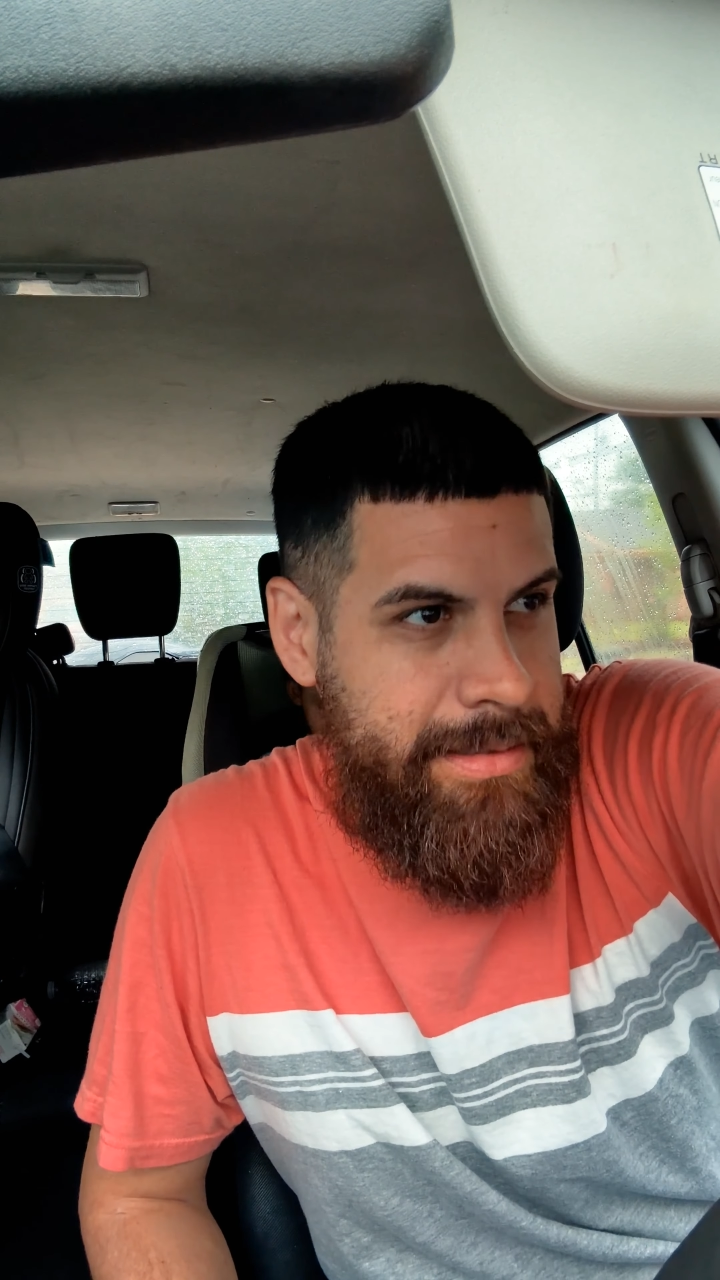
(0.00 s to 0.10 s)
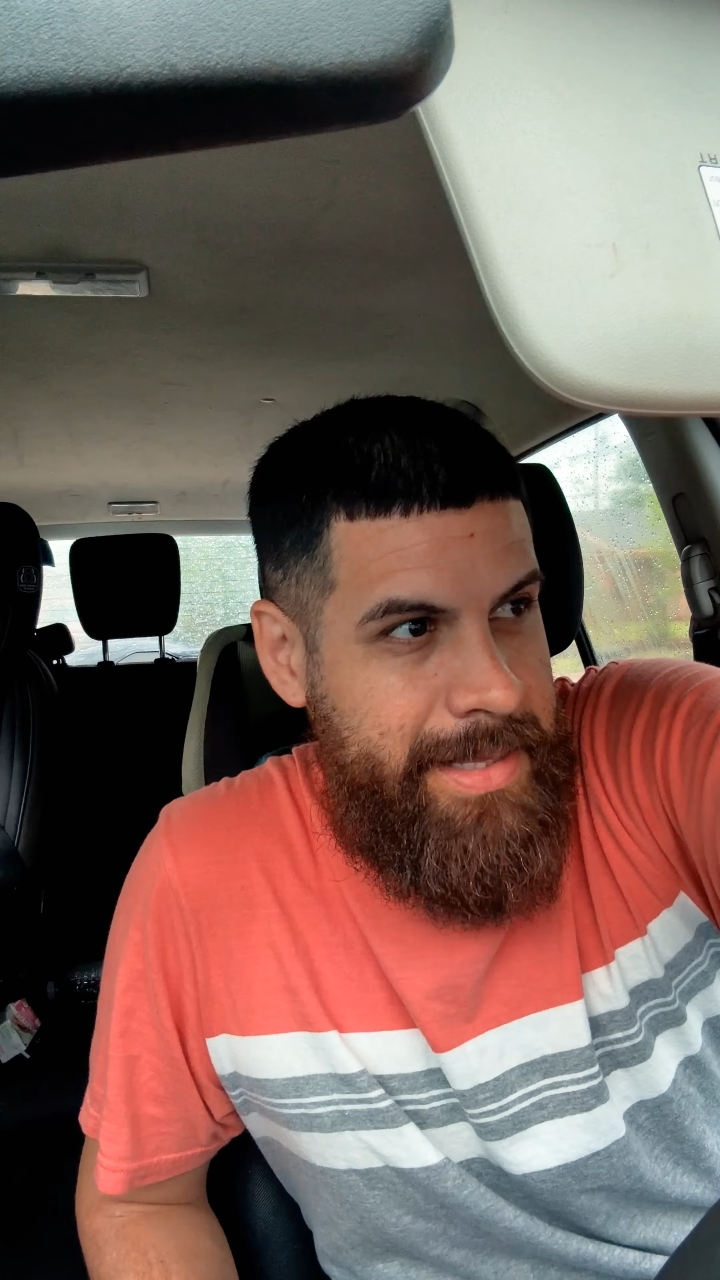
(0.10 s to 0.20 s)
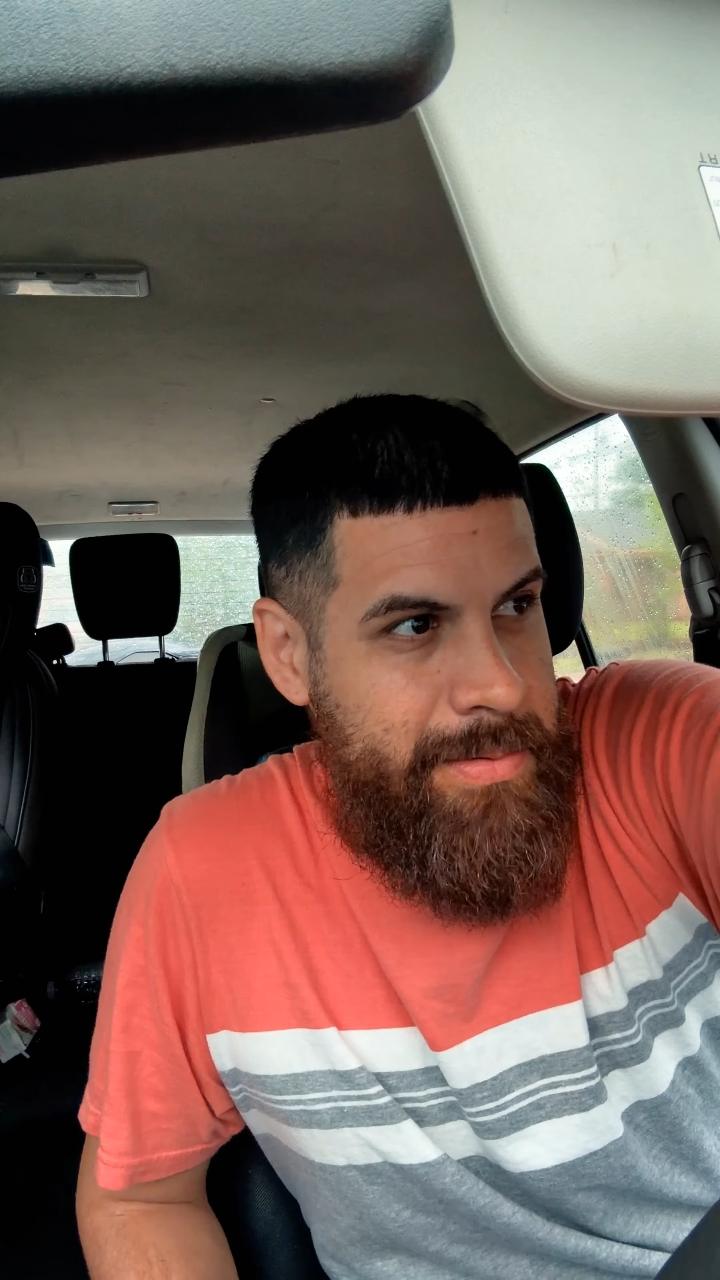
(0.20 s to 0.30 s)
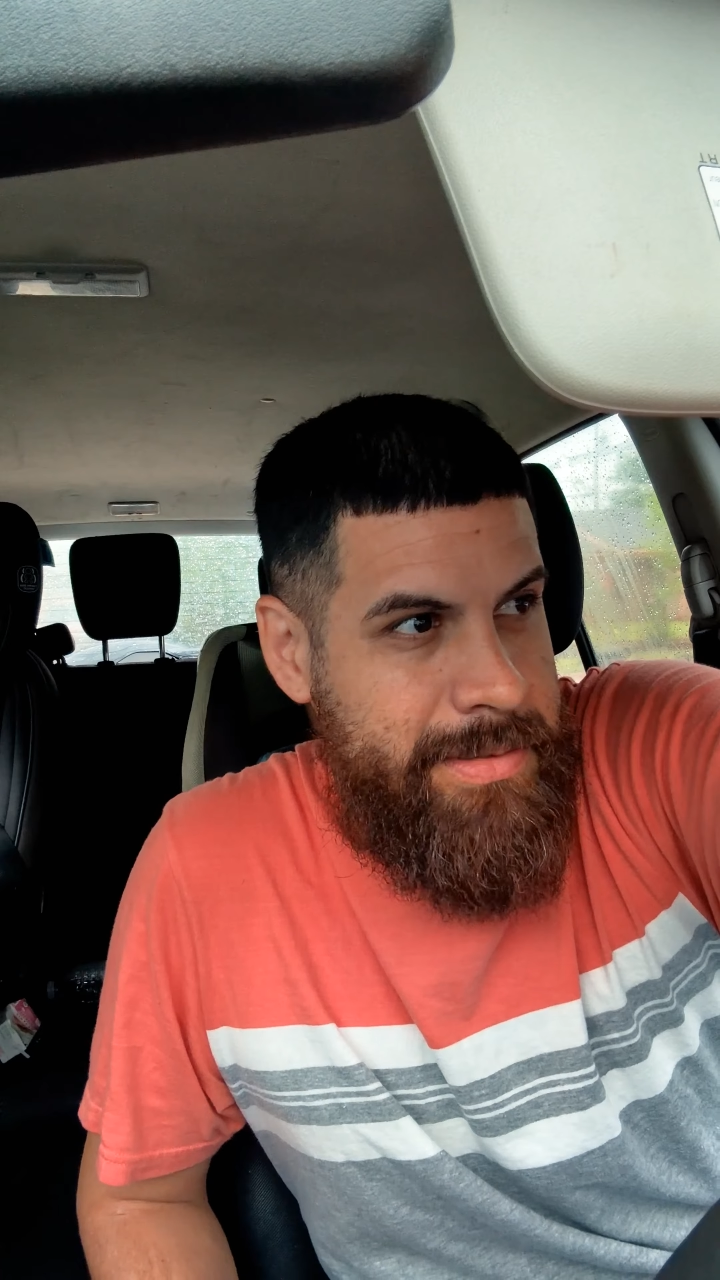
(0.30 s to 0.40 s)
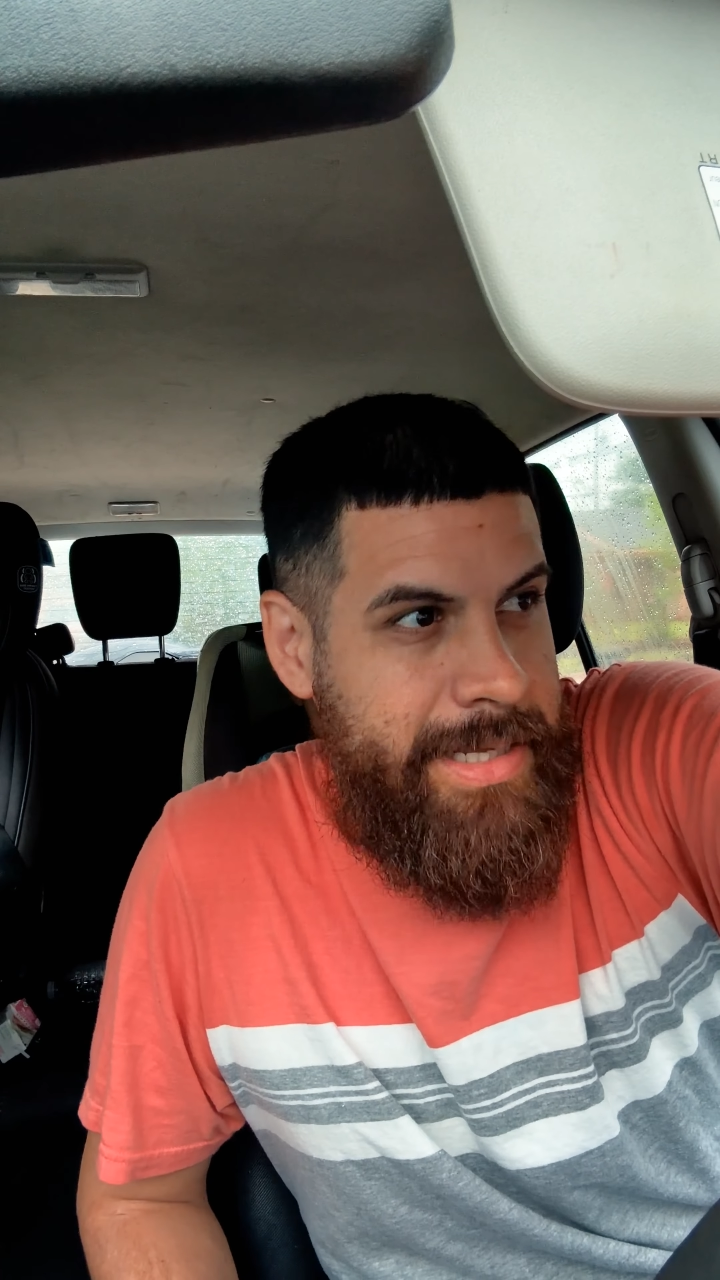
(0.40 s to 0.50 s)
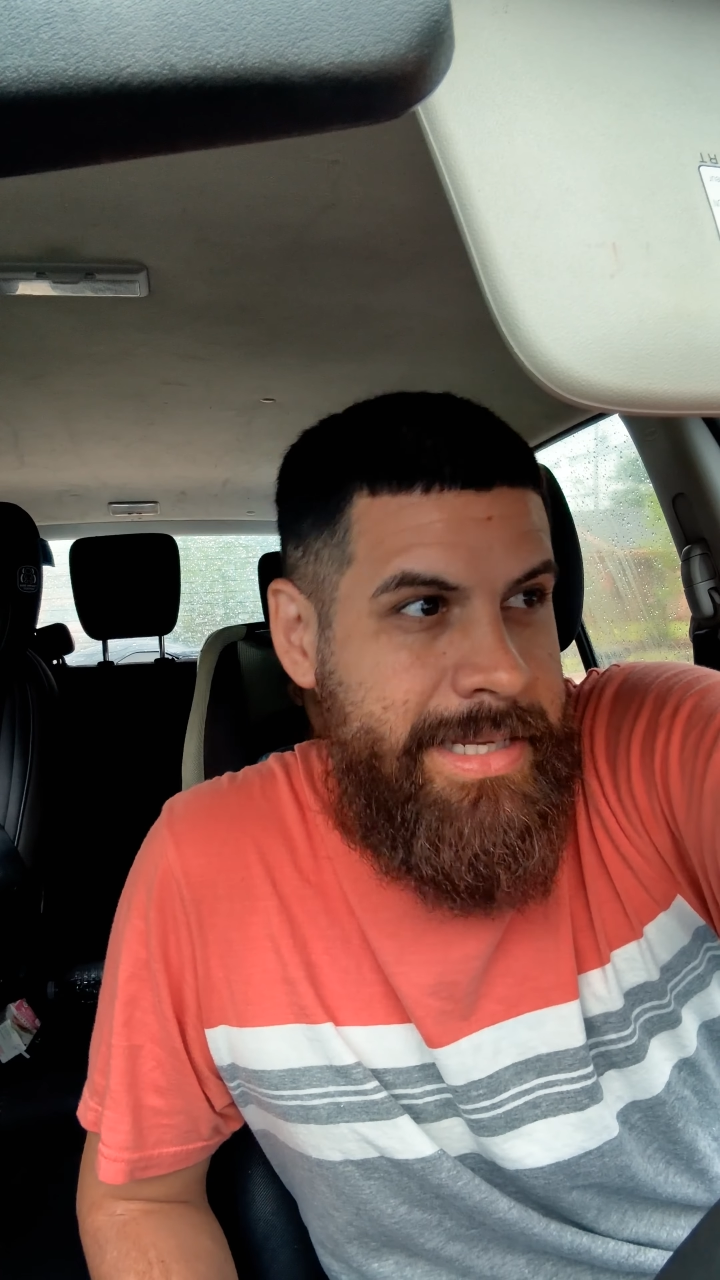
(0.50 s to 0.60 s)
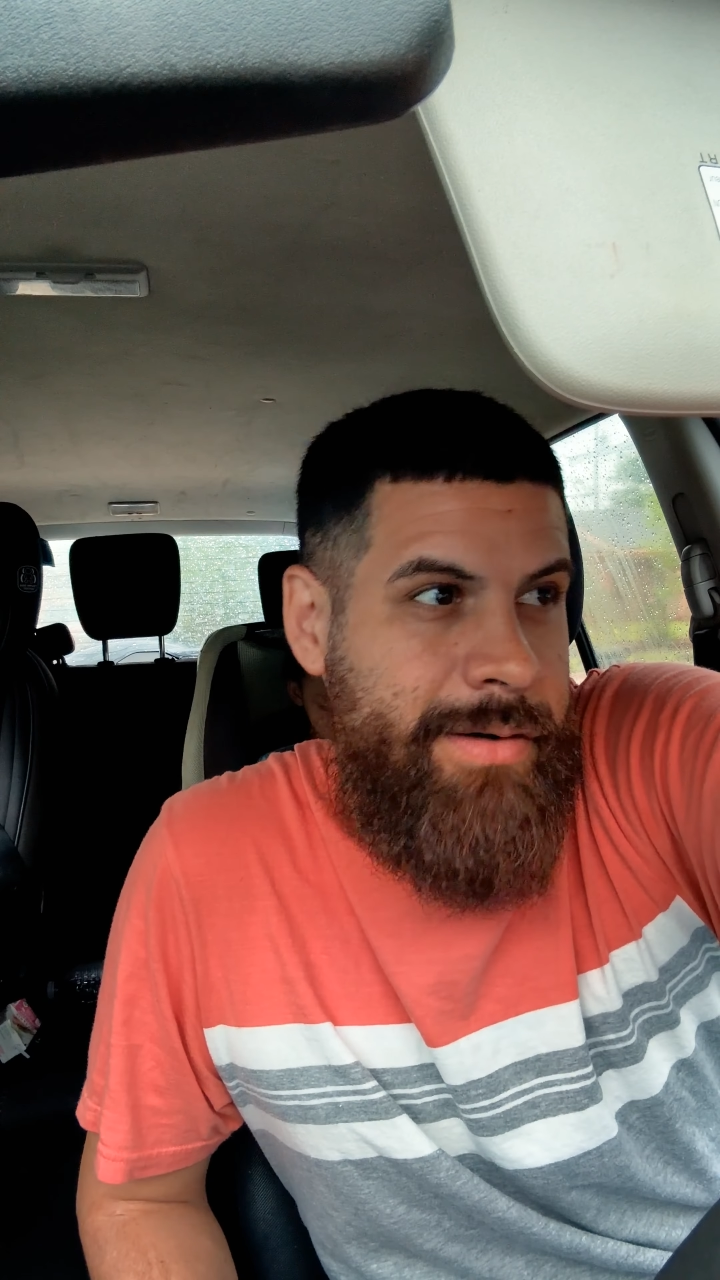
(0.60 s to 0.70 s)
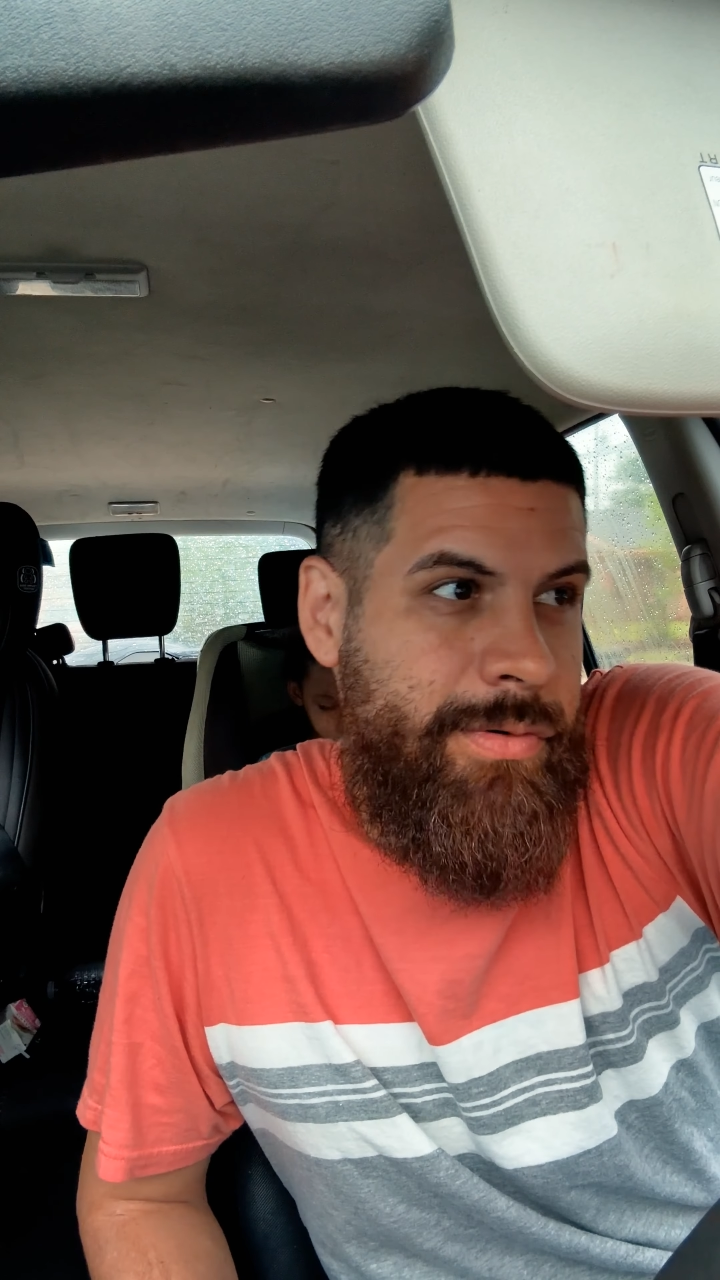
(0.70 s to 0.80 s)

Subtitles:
They was like, yeah,